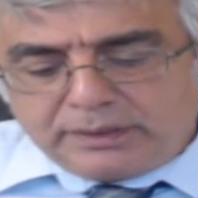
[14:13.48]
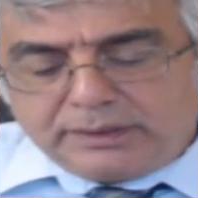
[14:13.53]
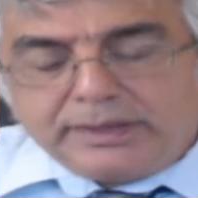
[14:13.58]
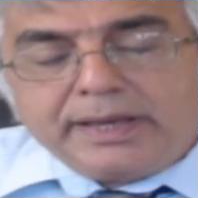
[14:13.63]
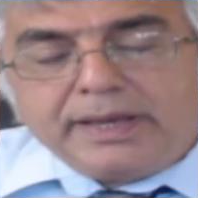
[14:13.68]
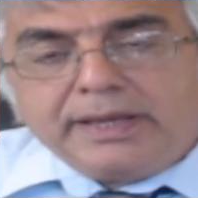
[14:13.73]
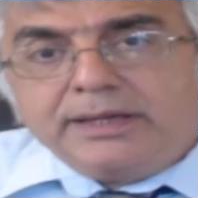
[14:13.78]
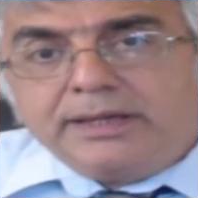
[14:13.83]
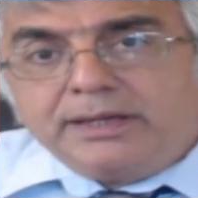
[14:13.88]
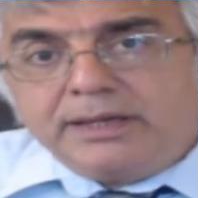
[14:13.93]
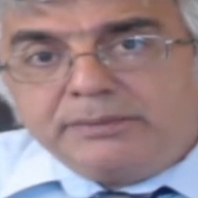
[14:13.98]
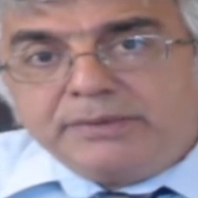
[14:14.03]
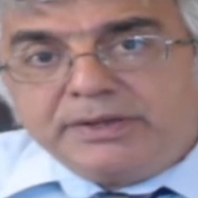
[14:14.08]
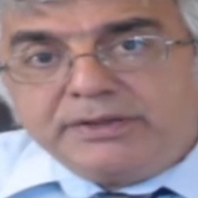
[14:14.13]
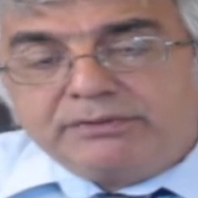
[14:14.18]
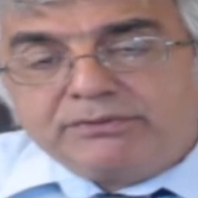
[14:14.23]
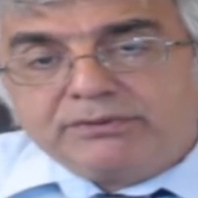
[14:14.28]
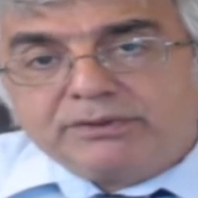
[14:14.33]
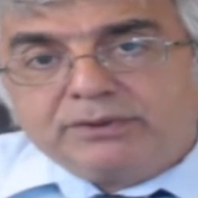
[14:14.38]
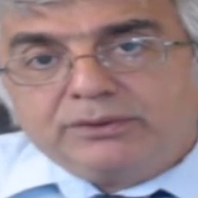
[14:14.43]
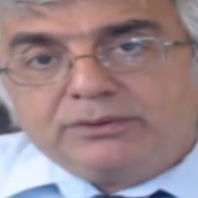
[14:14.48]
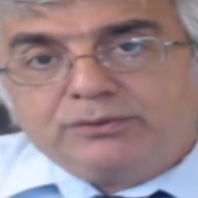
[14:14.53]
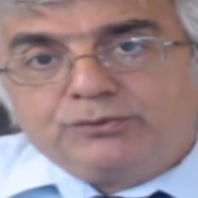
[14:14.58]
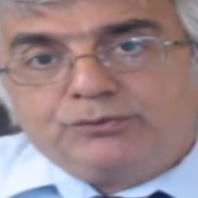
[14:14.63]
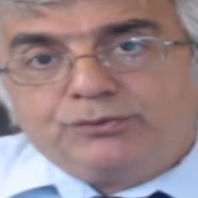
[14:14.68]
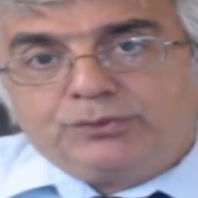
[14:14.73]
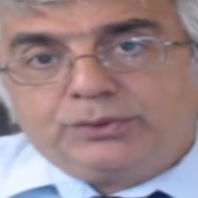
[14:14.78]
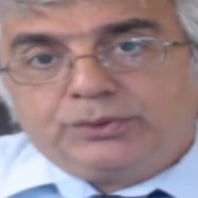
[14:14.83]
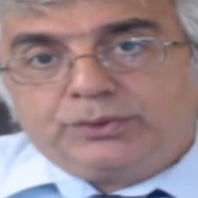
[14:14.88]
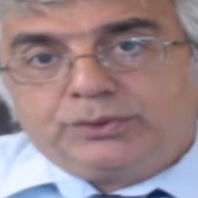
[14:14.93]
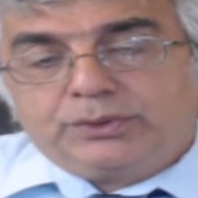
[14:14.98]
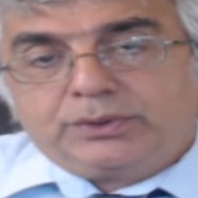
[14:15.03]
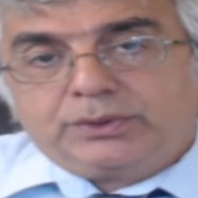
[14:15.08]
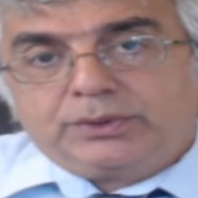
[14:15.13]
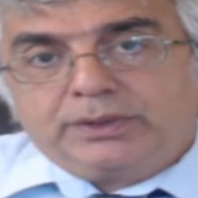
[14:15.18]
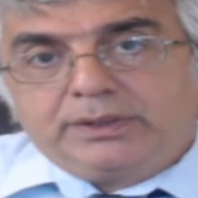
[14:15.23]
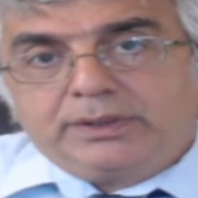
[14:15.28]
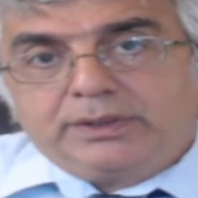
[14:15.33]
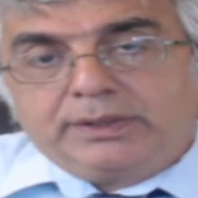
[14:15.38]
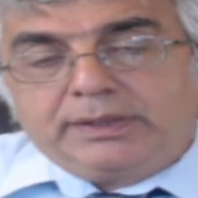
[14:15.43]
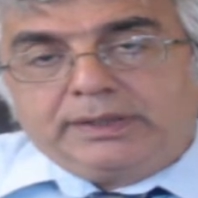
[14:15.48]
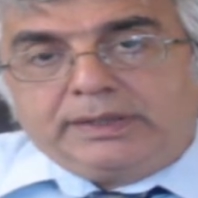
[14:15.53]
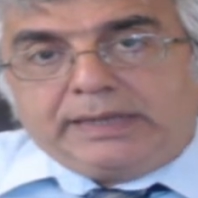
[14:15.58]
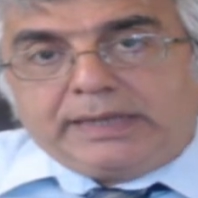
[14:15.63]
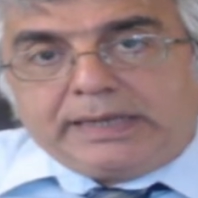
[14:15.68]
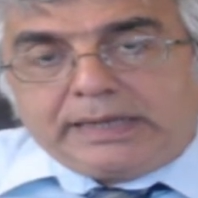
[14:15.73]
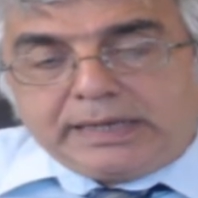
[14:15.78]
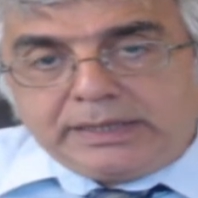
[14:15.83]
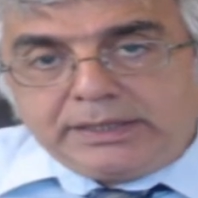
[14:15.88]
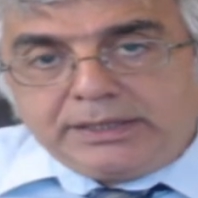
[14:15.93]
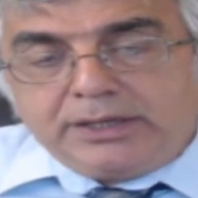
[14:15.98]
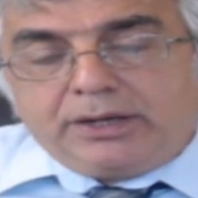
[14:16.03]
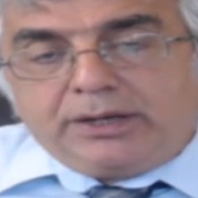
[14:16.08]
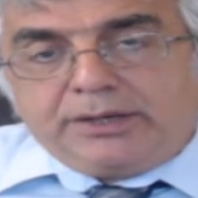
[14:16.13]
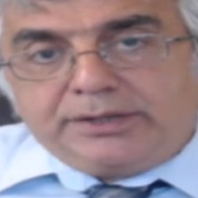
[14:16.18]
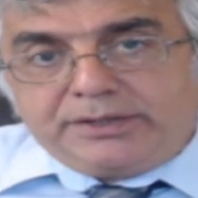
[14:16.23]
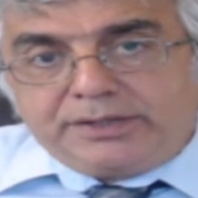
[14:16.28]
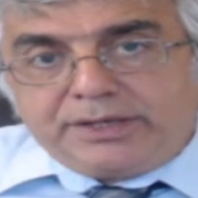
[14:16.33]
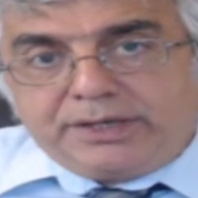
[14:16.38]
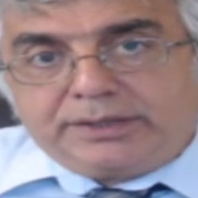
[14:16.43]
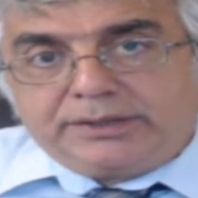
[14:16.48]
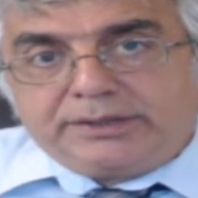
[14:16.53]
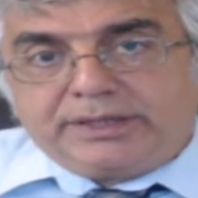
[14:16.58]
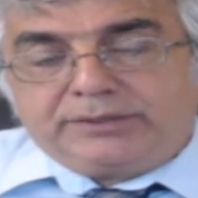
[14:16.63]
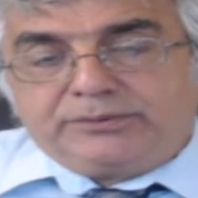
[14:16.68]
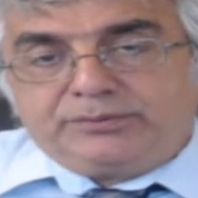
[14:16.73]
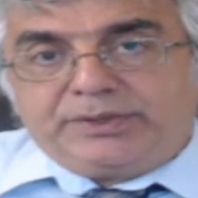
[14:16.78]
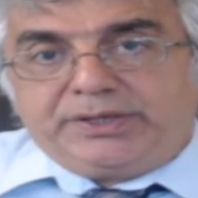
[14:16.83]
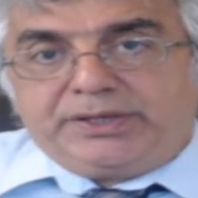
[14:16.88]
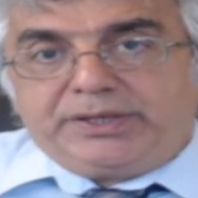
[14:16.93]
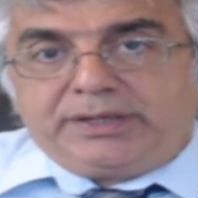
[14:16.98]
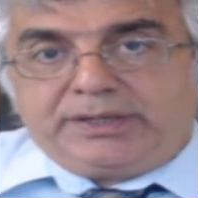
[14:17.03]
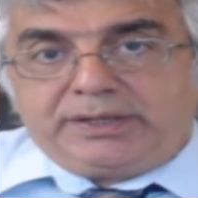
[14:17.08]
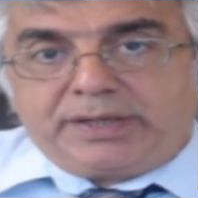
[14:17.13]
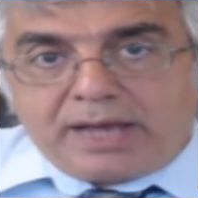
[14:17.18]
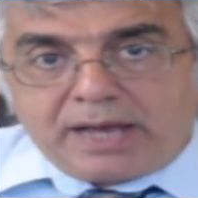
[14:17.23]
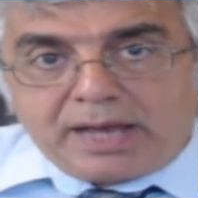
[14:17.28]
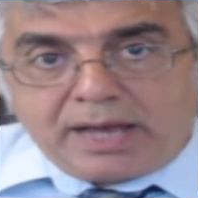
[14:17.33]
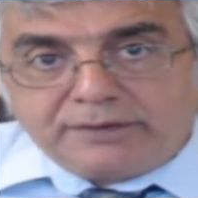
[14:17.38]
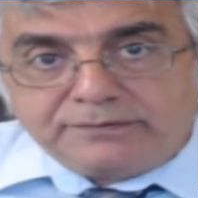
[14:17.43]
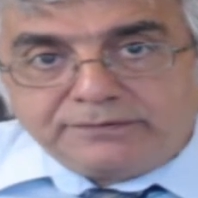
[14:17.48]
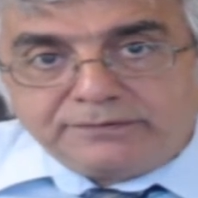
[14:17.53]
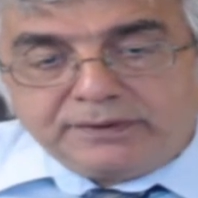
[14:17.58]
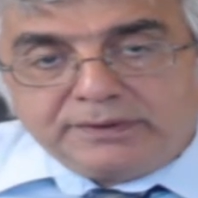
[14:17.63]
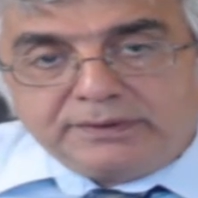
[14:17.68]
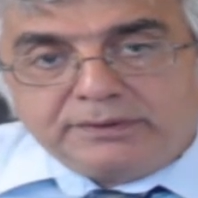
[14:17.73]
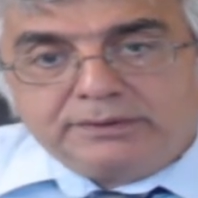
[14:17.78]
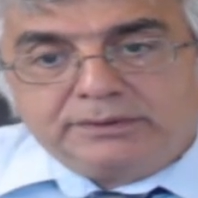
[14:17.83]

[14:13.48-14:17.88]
any limit for any idea that we can have.